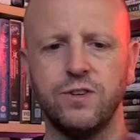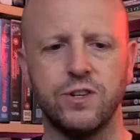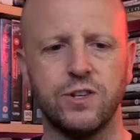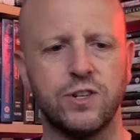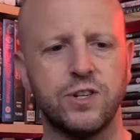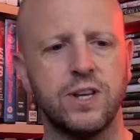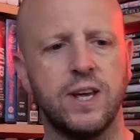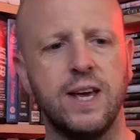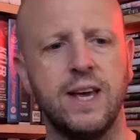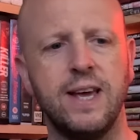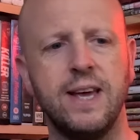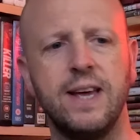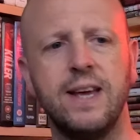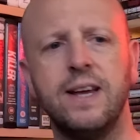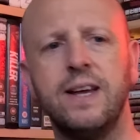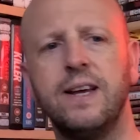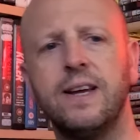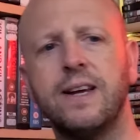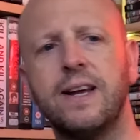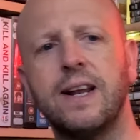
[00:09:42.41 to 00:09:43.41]
just
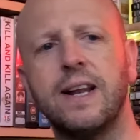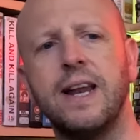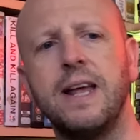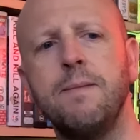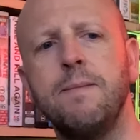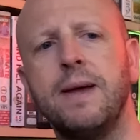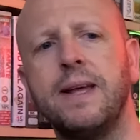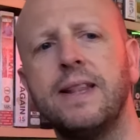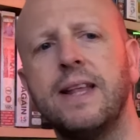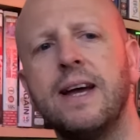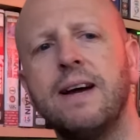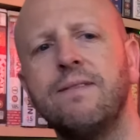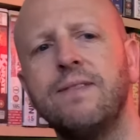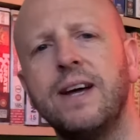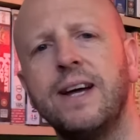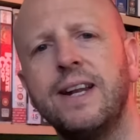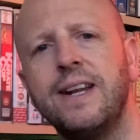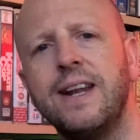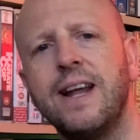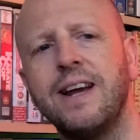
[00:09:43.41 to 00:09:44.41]
gleaming. They have
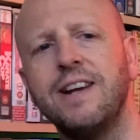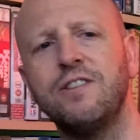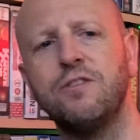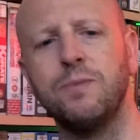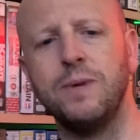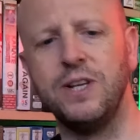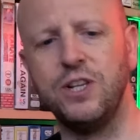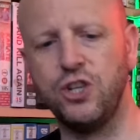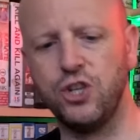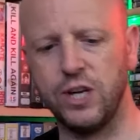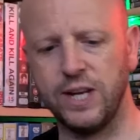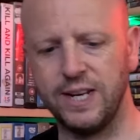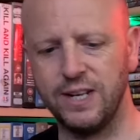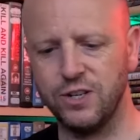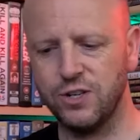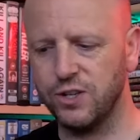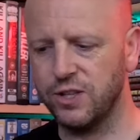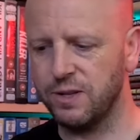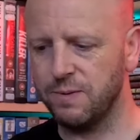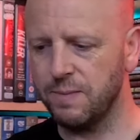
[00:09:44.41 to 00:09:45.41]
that nice wee
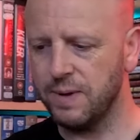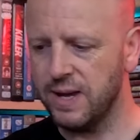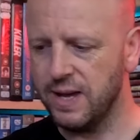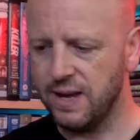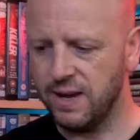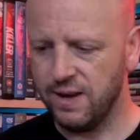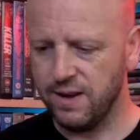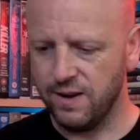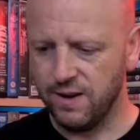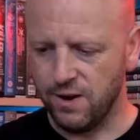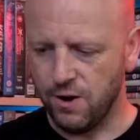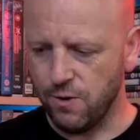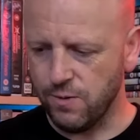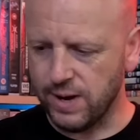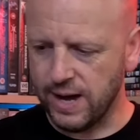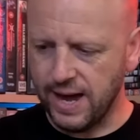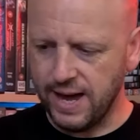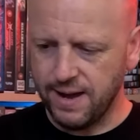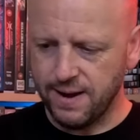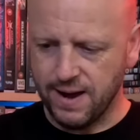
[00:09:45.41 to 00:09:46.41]
sheen to them.
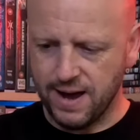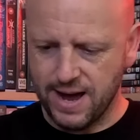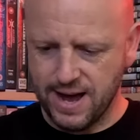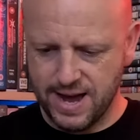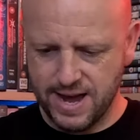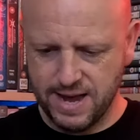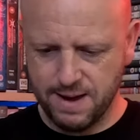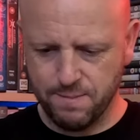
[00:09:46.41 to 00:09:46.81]
Okay, I